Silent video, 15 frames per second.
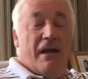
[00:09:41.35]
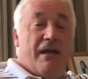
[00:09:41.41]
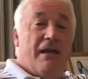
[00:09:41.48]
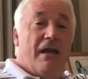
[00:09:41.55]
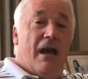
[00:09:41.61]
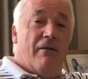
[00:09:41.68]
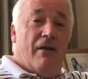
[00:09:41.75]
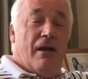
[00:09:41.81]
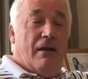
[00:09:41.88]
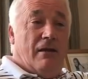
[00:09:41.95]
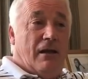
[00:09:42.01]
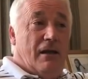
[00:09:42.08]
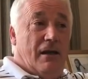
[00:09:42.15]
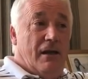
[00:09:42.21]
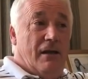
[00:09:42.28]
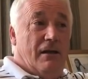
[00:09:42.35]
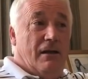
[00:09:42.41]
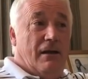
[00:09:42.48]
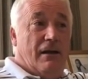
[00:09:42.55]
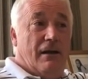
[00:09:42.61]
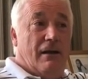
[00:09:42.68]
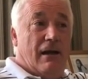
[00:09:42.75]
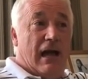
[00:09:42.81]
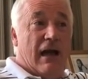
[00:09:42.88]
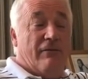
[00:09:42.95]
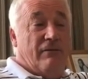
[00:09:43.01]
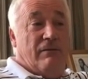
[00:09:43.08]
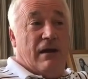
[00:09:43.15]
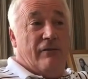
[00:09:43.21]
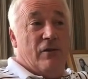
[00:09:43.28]
Yeah,
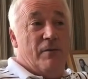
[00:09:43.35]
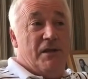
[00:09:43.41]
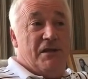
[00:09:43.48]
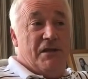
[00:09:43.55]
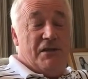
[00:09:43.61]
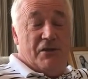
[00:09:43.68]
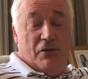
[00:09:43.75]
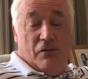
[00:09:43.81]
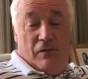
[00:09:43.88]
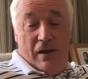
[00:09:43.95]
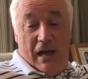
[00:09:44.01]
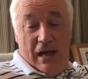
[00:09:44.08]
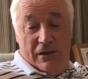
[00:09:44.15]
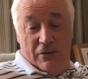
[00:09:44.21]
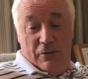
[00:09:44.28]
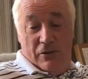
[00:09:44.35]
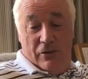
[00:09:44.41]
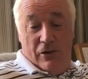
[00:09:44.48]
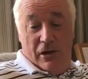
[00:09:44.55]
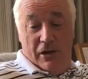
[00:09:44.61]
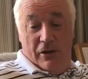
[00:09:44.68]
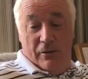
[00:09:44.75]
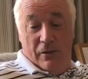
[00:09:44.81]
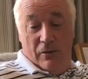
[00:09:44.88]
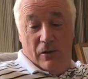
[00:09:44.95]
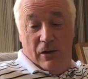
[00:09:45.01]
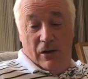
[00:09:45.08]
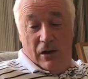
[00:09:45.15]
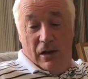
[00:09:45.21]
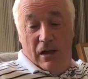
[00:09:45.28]
I've omitted two flies up crawling up the
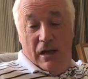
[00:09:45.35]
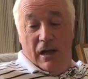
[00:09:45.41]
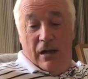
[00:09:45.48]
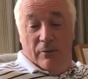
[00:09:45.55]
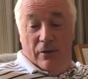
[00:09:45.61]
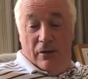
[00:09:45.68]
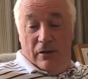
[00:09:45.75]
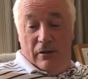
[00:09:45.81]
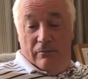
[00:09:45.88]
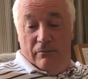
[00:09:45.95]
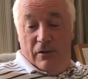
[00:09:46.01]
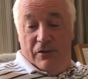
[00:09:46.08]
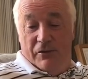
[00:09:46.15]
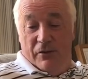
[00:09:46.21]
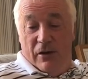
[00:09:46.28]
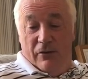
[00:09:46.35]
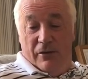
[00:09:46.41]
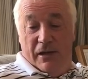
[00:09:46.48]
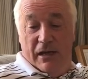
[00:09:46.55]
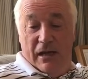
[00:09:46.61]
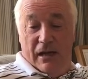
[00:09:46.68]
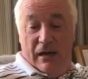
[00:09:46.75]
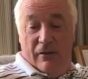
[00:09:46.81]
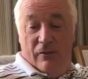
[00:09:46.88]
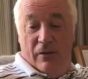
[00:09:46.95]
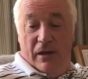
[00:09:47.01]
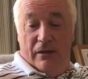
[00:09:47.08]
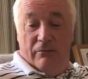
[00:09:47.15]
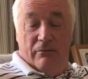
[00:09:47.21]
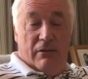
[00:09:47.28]
wall. But throughout the year,
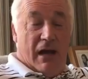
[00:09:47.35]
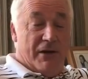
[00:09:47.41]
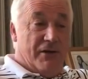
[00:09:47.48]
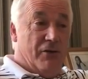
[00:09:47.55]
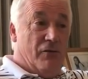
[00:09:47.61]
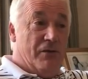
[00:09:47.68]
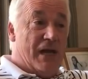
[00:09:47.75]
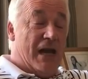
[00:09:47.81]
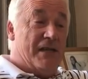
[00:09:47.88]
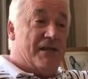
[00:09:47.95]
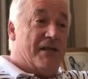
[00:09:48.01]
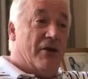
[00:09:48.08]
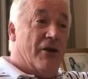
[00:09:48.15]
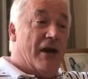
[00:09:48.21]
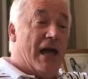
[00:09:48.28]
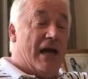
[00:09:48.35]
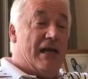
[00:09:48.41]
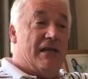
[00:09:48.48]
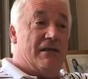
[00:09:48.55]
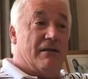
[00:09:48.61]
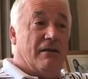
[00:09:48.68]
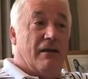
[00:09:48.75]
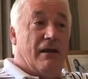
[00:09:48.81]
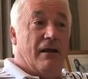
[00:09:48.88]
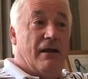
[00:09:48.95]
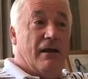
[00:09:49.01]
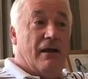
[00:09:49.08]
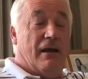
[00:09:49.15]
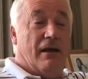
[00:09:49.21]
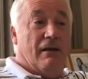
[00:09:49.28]
I do Dancing on Ice,
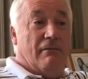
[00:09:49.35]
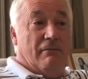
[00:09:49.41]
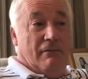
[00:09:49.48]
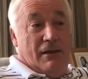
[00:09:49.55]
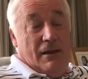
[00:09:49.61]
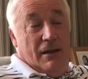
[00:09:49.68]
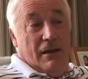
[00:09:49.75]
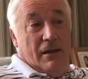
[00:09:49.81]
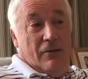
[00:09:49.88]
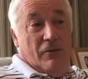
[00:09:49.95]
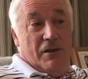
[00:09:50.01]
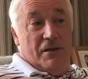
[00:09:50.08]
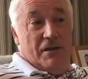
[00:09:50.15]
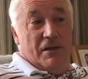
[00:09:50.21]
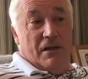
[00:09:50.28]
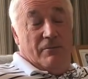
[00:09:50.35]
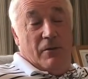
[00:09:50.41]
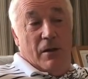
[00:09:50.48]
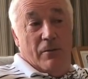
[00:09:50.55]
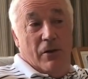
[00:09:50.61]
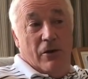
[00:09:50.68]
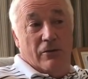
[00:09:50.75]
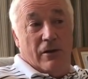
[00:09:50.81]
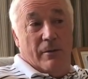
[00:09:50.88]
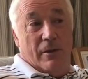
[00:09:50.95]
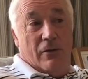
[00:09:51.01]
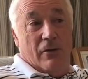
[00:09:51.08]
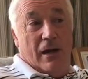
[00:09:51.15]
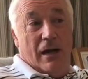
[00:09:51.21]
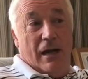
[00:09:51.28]
which is a programme I
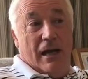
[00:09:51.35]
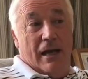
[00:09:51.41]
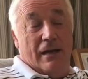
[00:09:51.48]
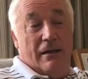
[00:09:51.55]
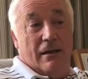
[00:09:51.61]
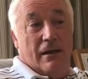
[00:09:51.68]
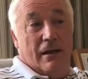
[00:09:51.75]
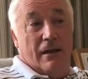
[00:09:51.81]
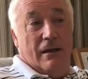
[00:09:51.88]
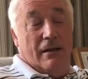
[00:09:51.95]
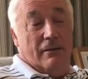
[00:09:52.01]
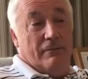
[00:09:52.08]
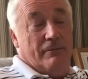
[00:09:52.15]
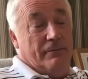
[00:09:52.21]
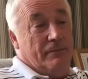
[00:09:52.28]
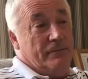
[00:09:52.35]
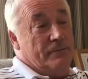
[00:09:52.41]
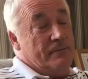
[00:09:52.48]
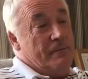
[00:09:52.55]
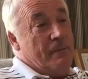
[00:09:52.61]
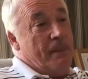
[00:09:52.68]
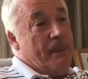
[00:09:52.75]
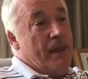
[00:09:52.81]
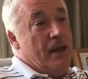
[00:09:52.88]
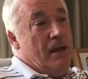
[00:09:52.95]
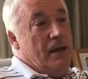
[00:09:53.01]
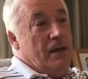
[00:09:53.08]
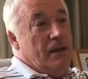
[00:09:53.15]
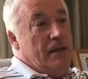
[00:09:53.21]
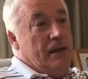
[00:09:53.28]
quite like.
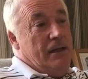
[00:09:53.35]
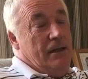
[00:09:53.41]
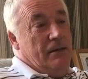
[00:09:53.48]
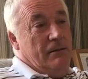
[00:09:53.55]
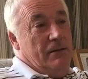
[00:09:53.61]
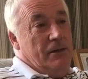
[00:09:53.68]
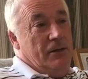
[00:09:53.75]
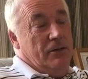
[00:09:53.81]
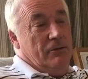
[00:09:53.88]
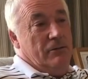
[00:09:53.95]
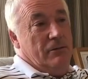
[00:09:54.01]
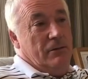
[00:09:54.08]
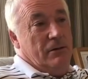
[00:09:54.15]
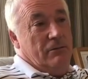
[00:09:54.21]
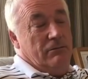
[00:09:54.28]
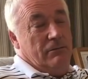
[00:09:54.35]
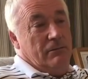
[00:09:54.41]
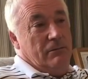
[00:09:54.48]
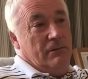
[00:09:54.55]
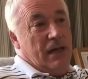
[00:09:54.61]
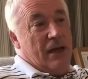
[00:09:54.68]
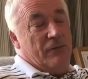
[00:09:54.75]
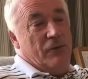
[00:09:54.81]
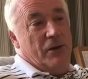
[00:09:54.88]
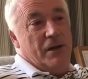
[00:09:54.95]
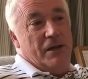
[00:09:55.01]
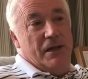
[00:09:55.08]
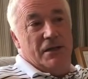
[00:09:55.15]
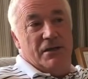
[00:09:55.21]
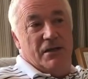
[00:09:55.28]
The young lad won
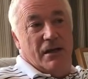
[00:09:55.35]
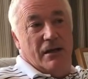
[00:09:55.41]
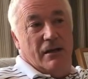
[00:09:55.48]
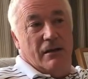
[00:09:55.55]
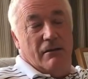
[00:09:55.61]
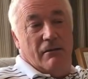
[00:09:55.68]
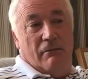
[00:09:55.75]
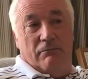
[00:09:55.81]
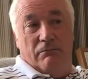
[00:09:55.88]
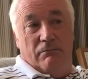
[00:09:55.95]
it this year.